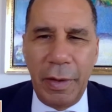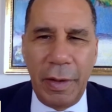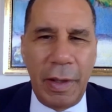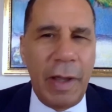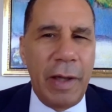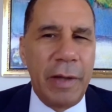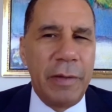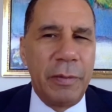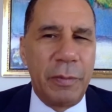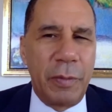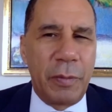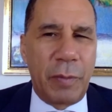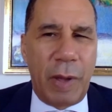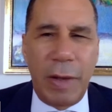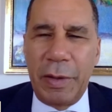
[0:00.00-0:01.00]
And
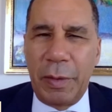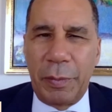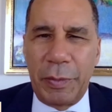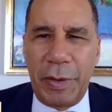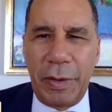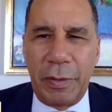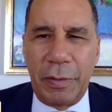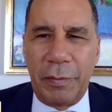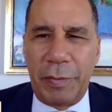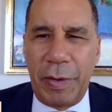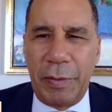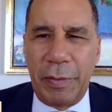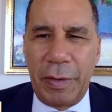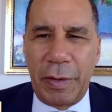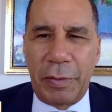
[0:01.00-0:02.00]
we're riding up on the
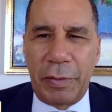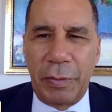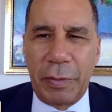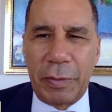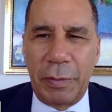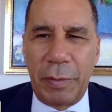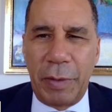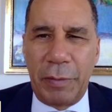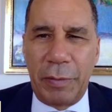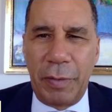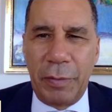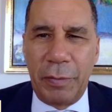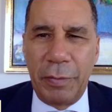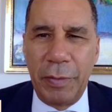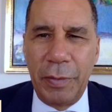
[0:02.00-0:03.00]
elevator, and I thought to
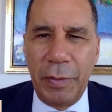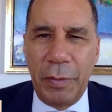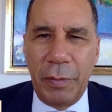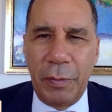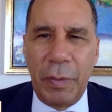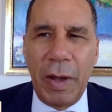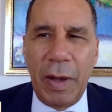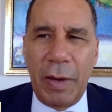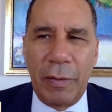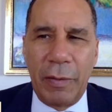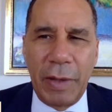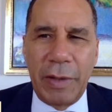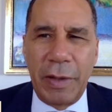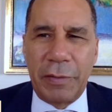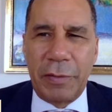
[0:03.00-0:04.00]
myself, wow,
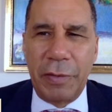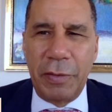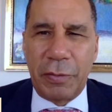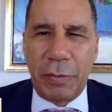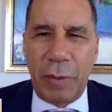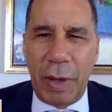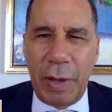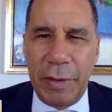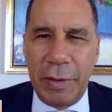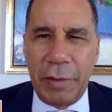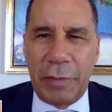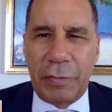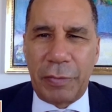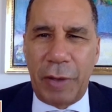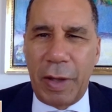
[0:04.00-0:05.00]
I guess he's right.
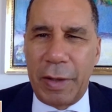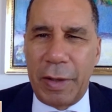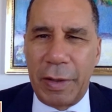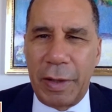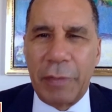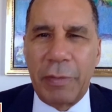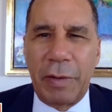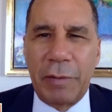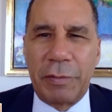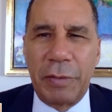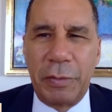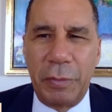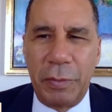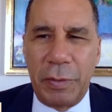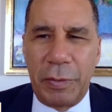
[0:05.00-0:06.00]
It's Friday. I don't have to
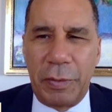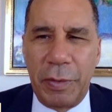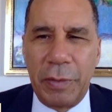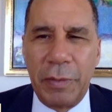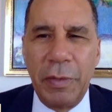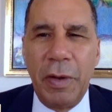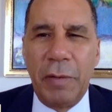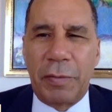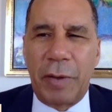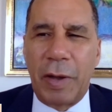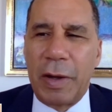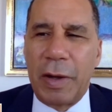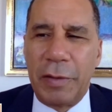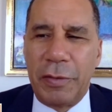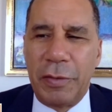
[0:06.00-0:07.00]
do anything.
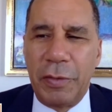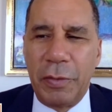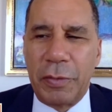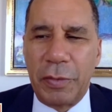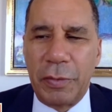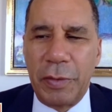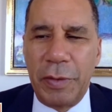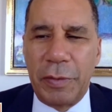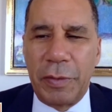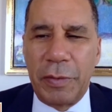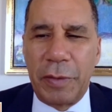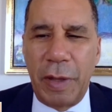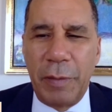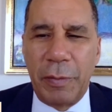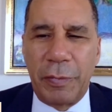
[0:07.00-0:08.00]
Friday is usually the
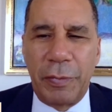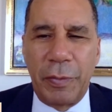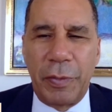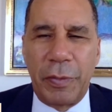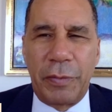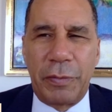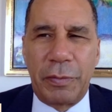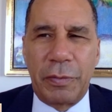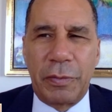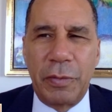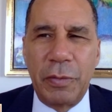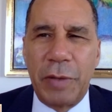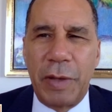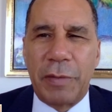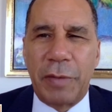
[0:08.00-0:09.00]
day before the
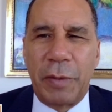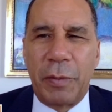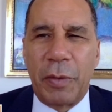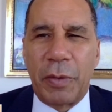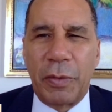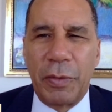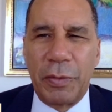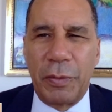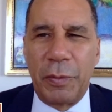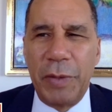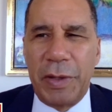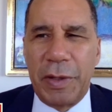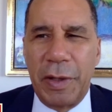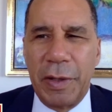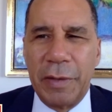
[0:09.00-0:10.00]
2 days I work on the
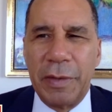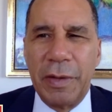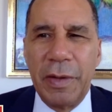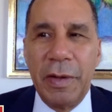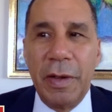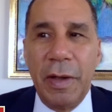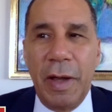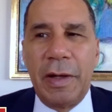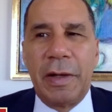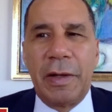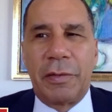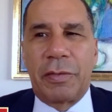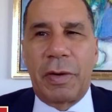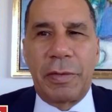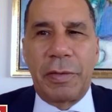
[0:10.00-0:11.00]
weekend.
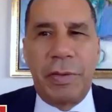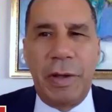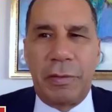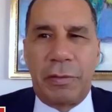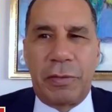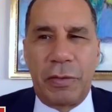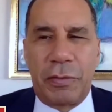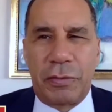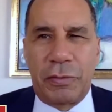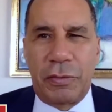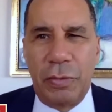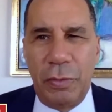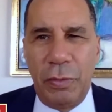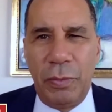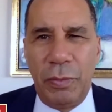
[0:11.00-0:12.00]
And so I think it's just
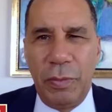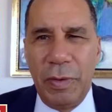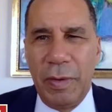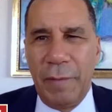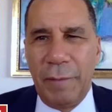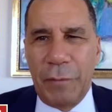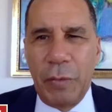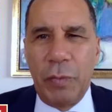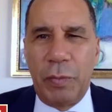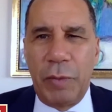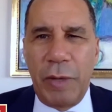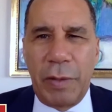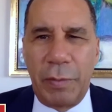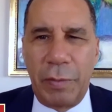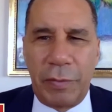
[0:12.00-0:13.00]
too
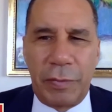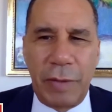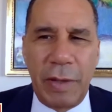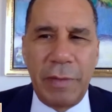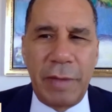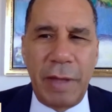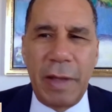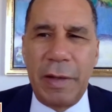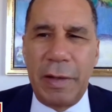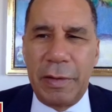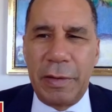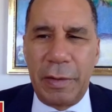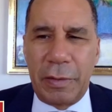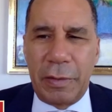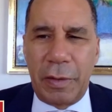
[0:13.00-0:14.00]
rigorous. And then
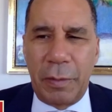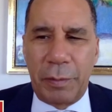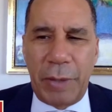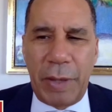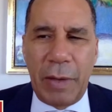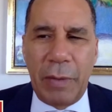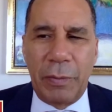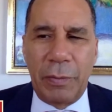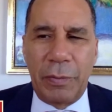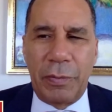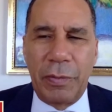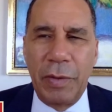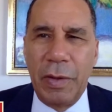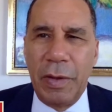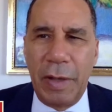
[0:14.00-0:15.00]
it
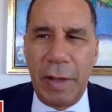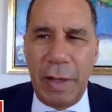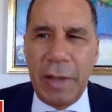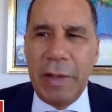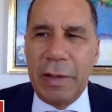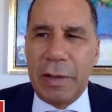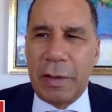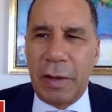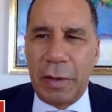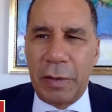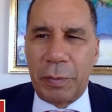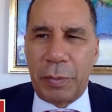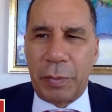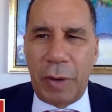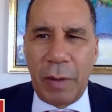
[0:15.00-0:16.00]
compounds any kind
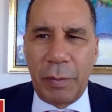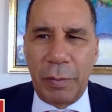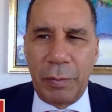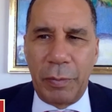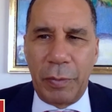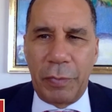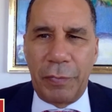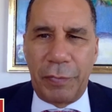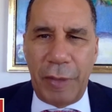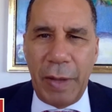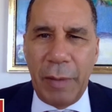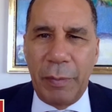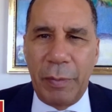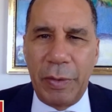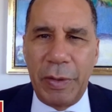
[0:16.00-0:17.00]
of problem with
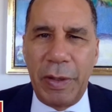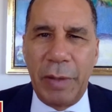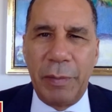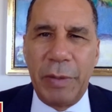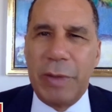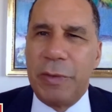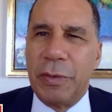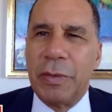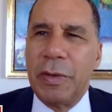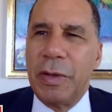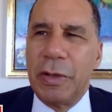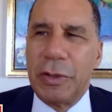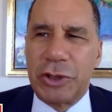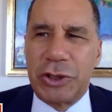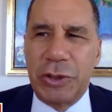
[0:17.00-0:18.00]
family. I mean,
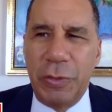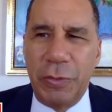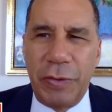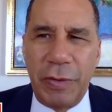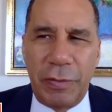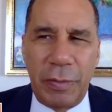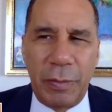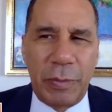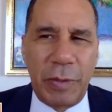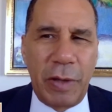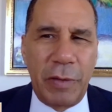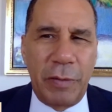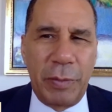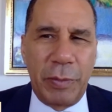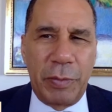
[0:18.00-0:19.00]
choosing
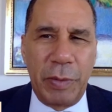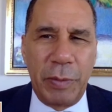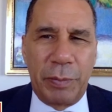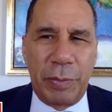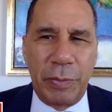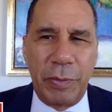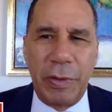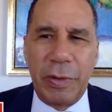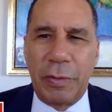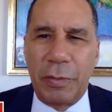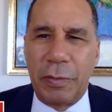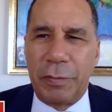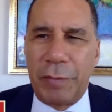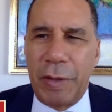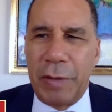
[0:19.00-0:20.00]
sometimes between
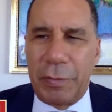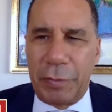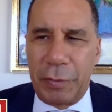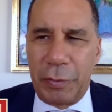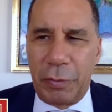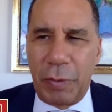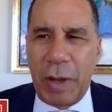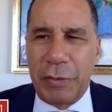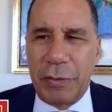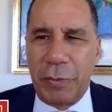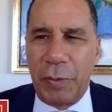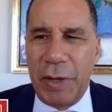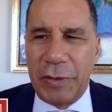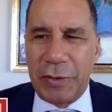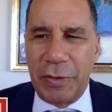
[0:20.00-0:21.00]
political events and
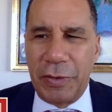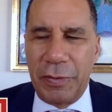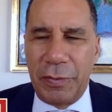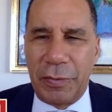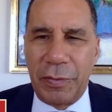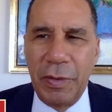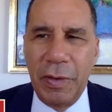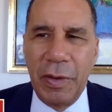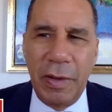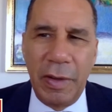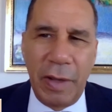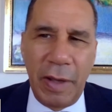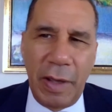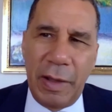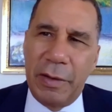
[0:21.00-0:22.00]
graduations,
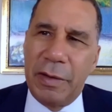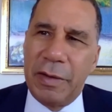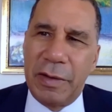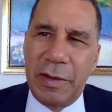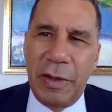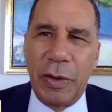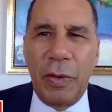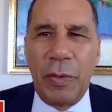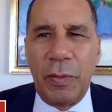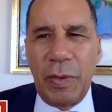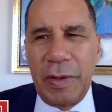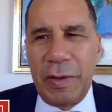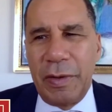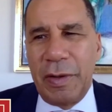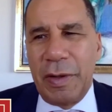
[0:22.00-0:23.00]
and
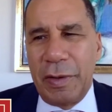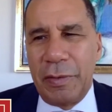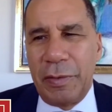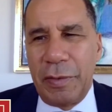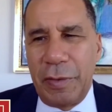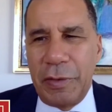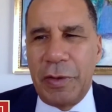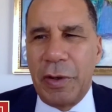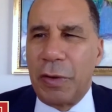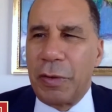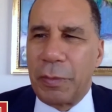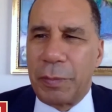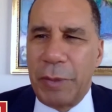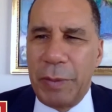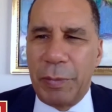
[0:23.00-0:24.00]
and the
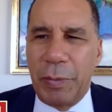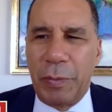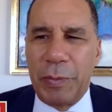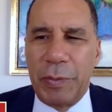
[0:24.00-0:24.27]
younger people, when